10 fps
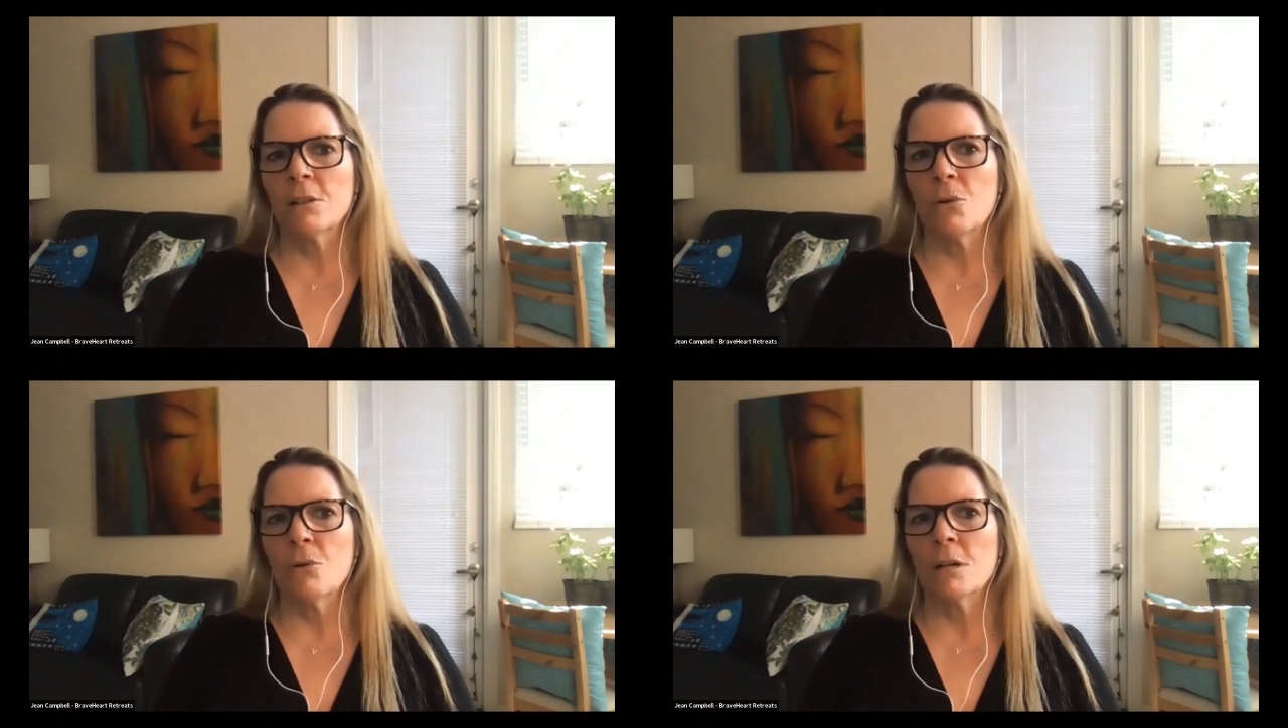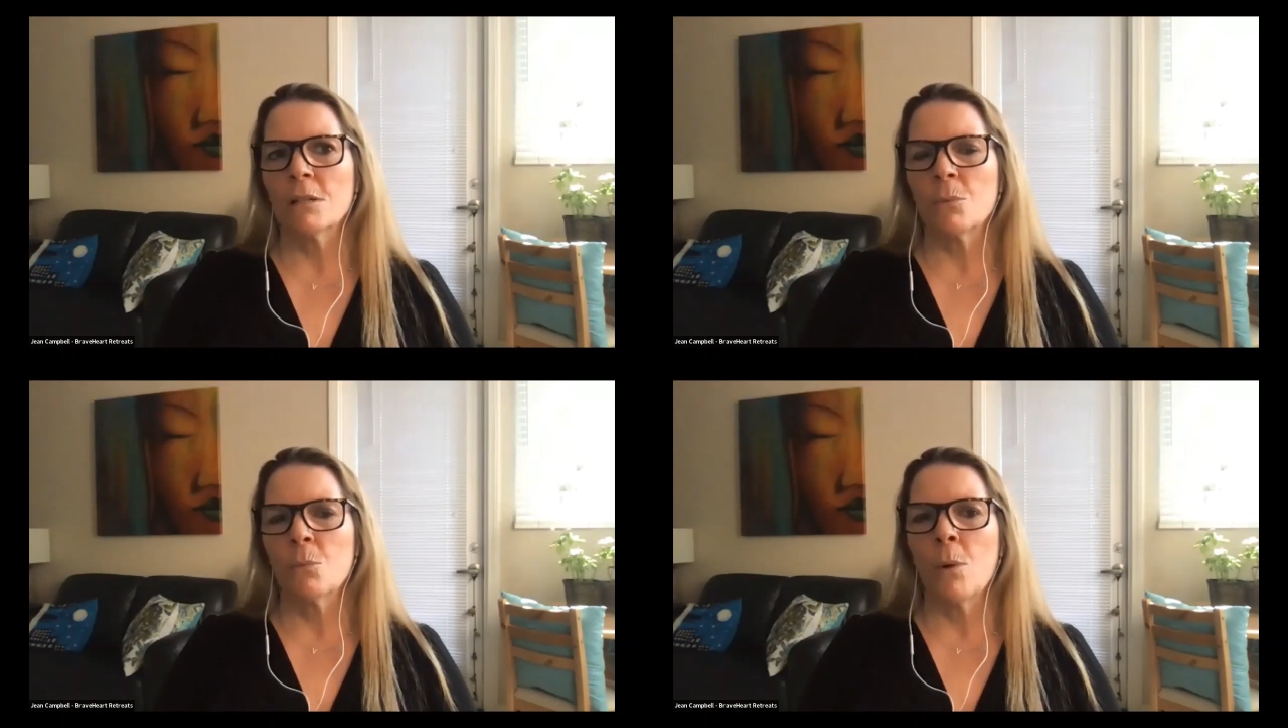
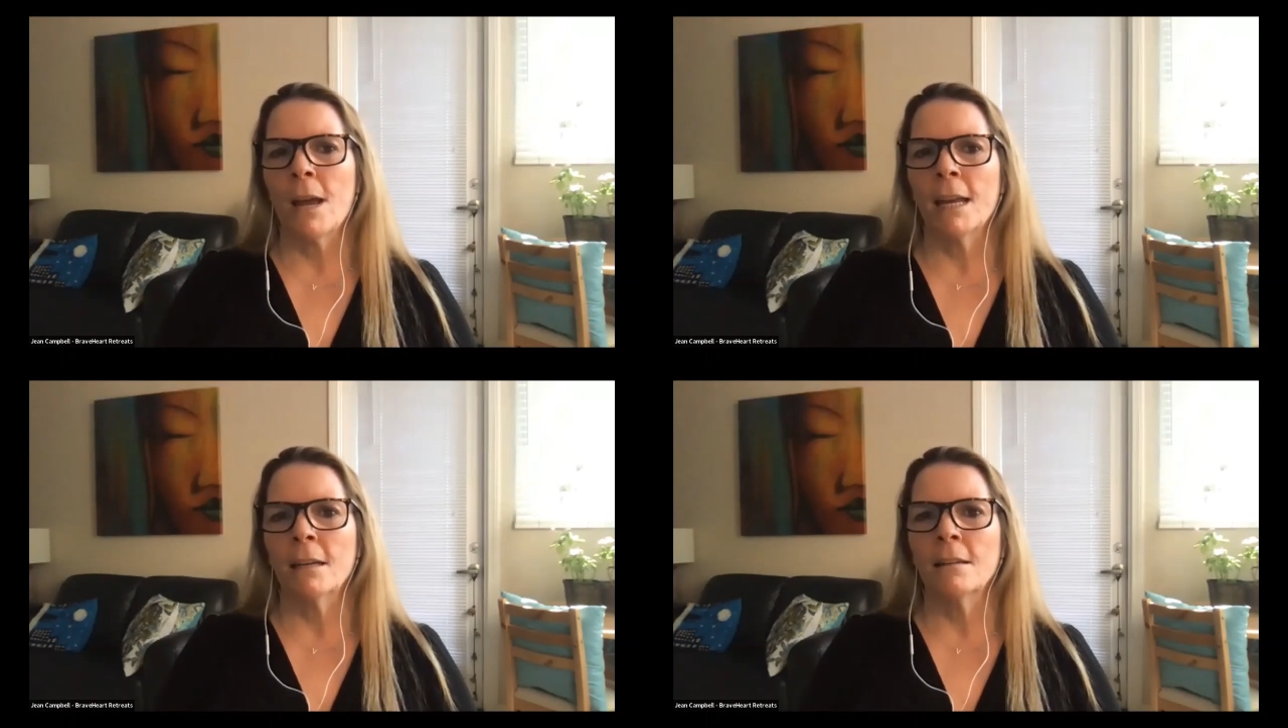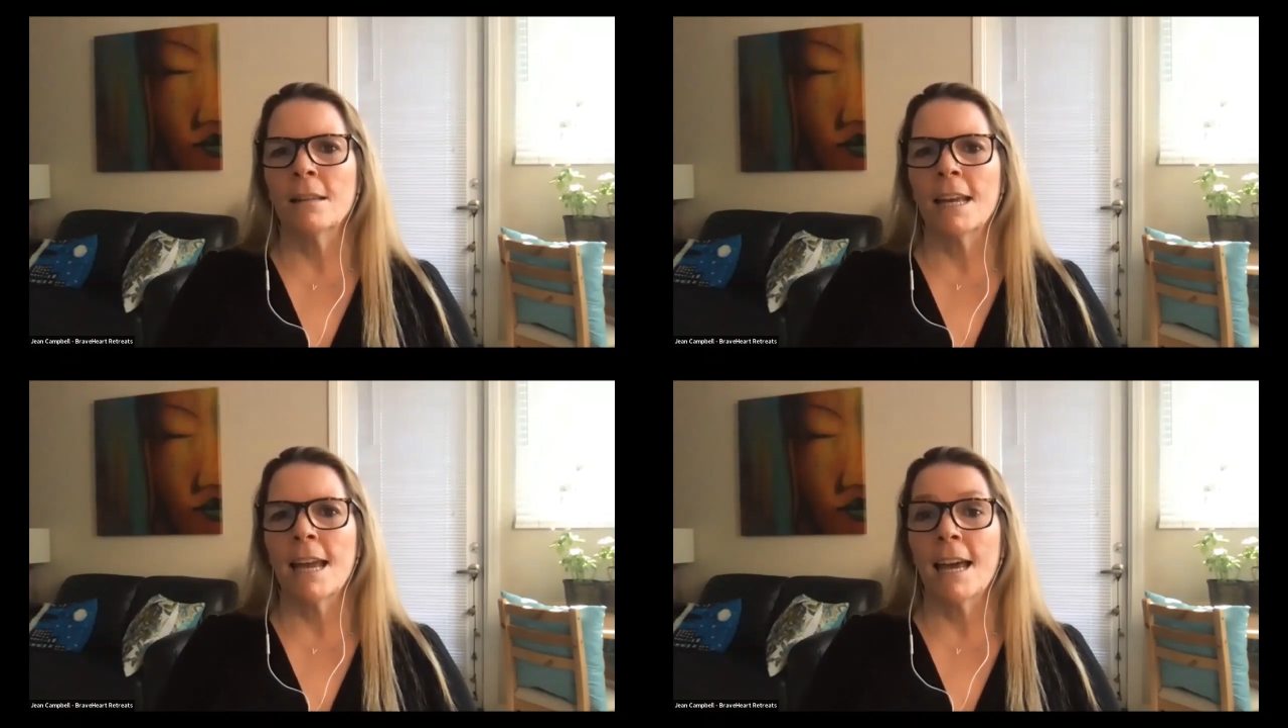course when
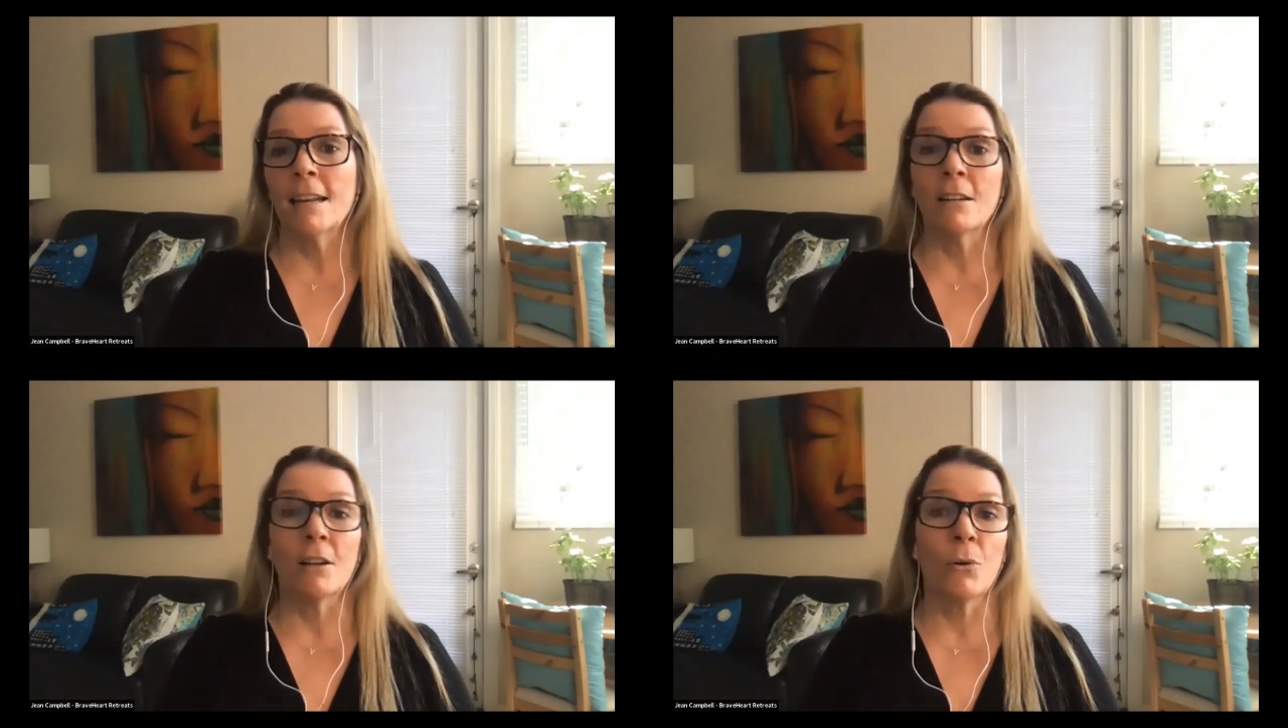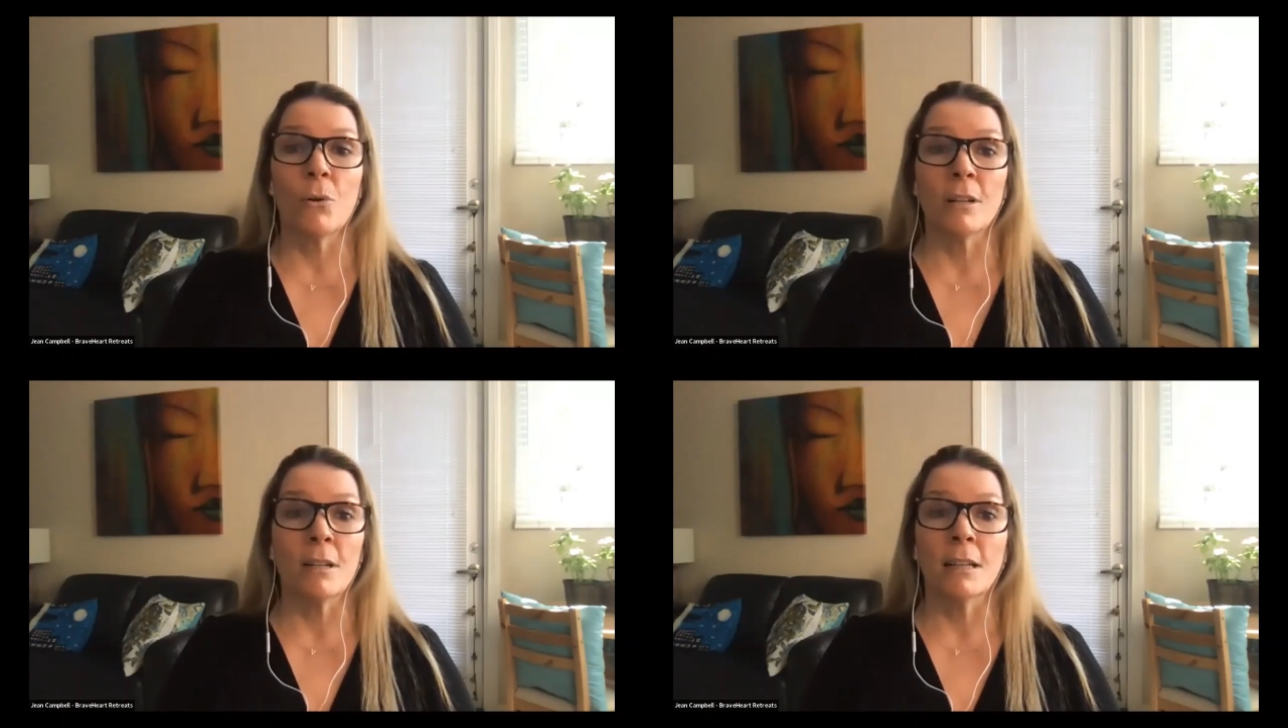they had a cohort in